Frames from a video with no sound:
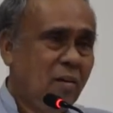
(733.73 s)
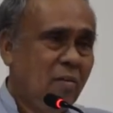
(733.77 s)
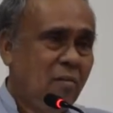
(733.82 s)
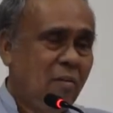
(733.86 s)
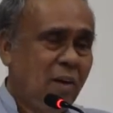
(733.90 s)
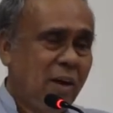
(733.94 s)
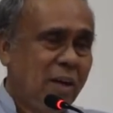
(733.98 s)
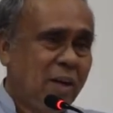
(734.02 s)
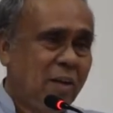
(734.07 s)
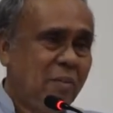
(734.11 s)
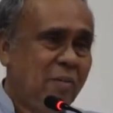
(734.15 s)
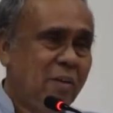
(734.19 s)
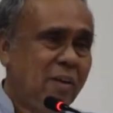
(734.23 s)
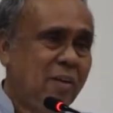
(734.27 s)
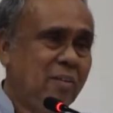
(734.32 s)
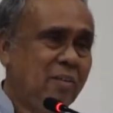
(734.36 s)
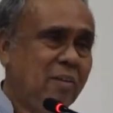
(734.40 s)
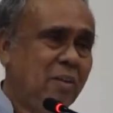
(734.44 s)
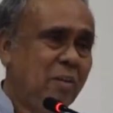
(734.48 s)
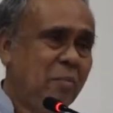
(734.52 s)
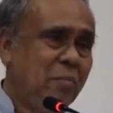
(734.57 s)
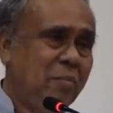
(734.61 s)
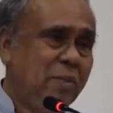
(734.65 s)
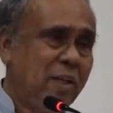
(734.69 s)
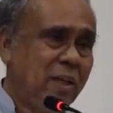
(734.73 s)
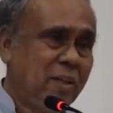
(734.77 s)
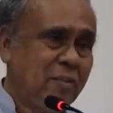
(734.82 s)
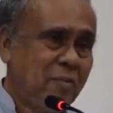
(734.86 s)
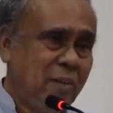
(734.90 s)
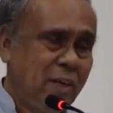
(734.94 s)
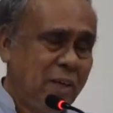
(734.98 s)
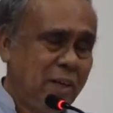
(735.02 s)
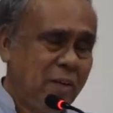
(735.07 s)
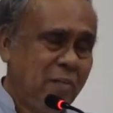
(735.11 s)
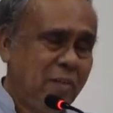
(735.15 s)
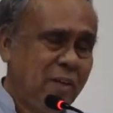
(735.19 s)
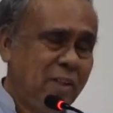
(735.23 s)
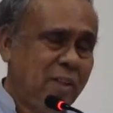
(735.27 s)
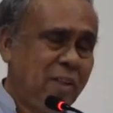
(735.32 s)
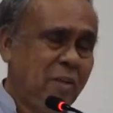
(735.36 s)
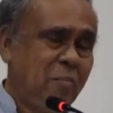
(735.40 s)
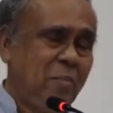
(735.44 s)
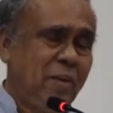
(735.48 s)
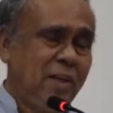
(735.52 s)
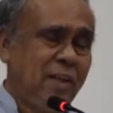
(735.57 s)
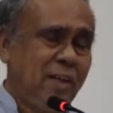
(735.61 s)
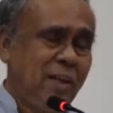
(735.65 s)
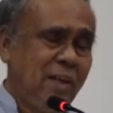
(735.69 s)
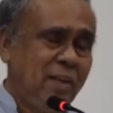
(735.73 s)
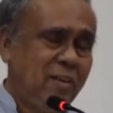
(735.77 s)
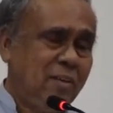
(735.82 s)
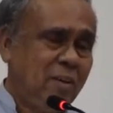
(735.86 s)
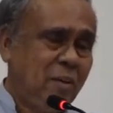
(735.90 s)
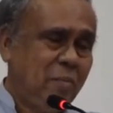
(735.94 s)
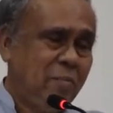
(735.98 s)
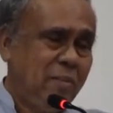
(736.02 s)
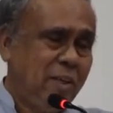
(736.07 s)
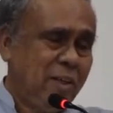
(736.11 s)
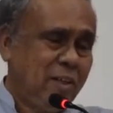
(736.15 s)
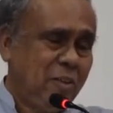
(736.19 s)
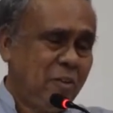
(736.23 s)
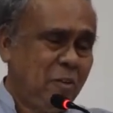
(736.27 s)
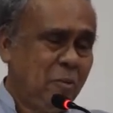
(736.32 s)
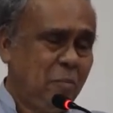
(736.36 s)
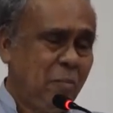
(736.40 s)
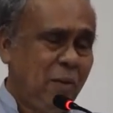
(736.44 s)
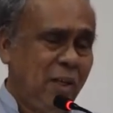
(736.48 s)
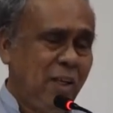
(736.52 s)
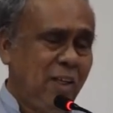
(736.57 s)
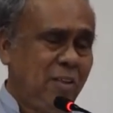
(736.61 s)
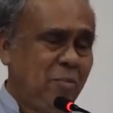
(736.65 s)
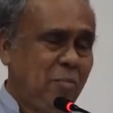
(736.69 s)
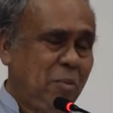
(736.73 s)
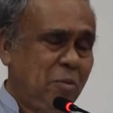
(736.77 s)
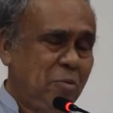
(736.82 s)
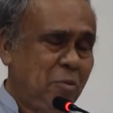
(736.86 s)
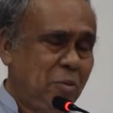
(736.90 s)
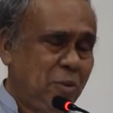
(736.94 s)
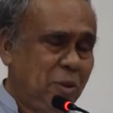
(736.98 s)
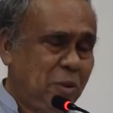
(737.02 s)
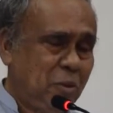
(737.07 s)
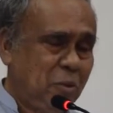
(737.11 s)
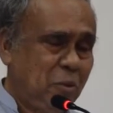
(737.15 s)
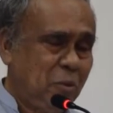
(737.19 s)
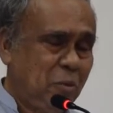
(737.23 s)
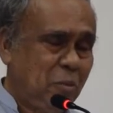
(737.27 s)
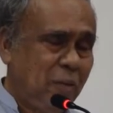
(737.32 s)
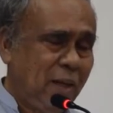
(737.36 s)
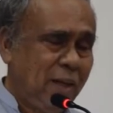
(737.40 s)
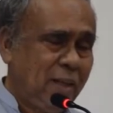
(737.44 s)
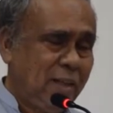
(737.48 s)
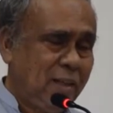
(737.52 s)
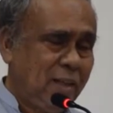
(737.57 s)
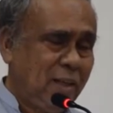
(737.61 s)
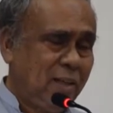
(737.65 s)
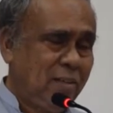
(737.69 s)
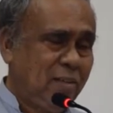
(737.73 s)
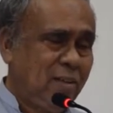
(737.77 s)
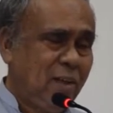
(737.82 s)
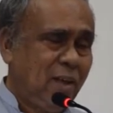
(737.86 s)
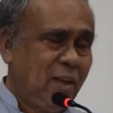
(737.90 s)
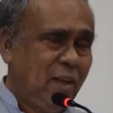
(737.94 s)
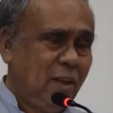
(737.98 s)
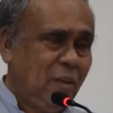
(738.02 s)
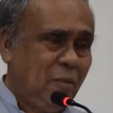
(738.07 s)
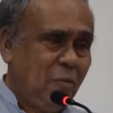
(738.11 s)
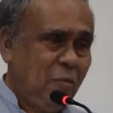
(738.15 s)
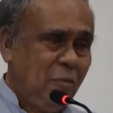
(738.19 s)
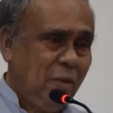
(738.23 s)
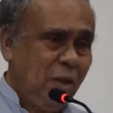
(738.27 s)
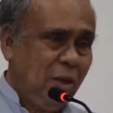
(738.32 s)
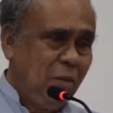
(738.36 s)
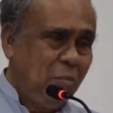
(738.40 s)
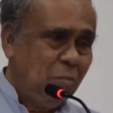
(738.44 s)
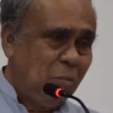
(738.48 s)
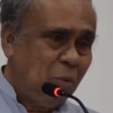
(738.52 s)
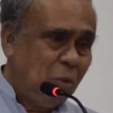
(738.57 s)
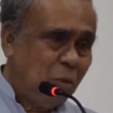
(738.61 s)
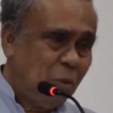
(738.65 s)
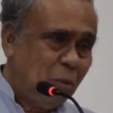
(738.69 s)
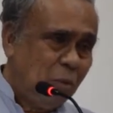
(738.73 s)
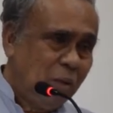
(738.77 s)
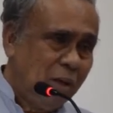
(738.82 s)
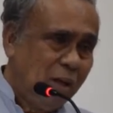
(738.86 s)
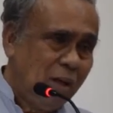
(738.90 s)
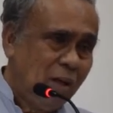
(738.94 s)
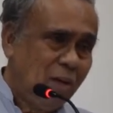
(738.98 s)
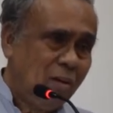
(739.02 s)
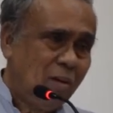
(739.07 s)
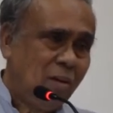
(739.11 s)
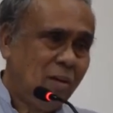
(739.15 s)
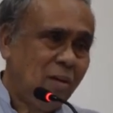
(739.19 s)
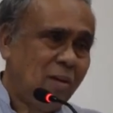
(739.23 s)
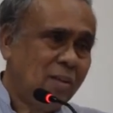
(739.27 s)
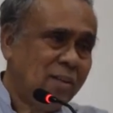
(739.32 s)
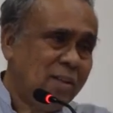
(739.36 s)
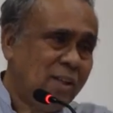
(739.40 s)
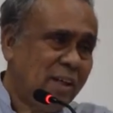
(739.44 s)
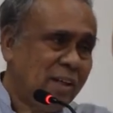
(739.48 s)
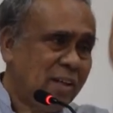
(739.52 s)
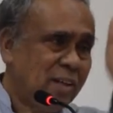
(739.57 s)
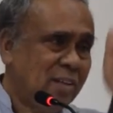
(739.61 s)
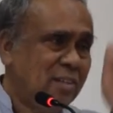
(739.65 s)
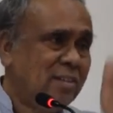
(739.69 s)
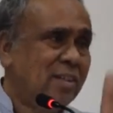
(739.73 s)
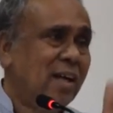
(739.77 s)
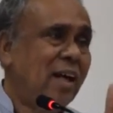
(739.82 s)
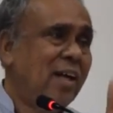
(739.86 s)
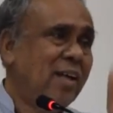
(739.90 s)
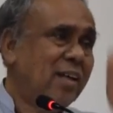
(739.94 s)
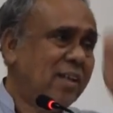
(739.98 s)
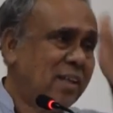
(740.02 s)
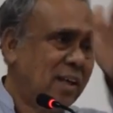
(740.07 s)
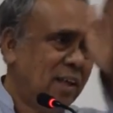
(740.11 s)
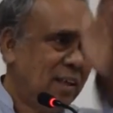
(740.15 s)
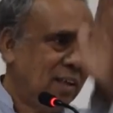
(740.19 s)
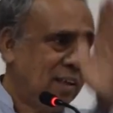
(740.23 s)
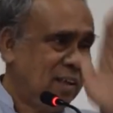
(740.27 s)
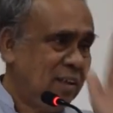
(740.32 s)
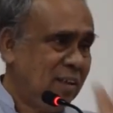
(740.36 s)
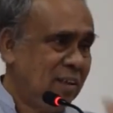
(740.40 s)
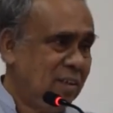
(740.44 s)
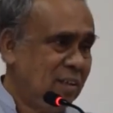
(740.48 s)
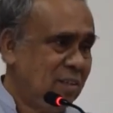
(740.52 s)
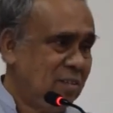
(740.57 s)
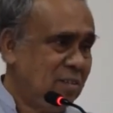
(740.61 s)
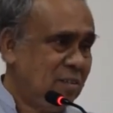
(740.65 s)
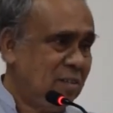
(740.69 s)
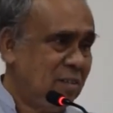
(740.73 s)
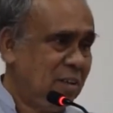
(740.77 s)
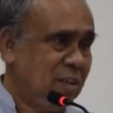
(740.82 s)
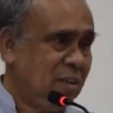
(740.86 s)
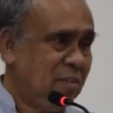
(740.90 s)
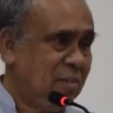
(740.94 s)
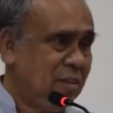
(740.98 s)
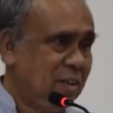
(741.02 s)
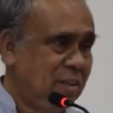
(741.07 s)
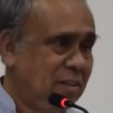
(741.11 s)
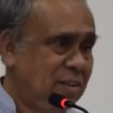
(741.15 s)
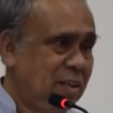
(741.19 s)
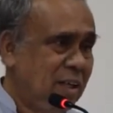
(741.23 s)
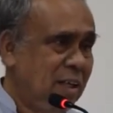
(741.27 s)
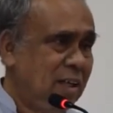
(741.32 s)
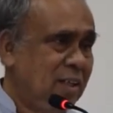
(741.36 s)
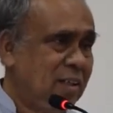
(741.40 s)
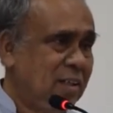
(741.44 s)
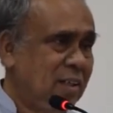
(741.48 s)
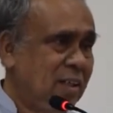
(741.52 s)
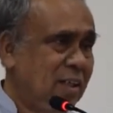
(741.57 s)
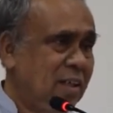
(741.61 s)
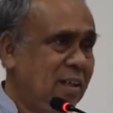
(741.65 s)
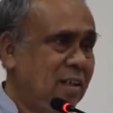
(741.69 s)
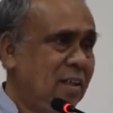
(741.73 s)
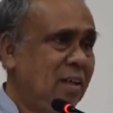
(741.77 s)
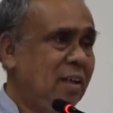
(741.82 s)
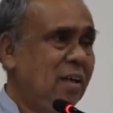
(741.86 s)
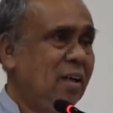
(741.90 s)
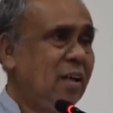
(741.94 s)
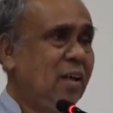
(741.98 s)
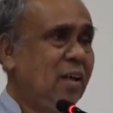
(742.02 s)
whatever the object, whatever the metallic object you place before two magnets will move along the resultant, sort of resultant,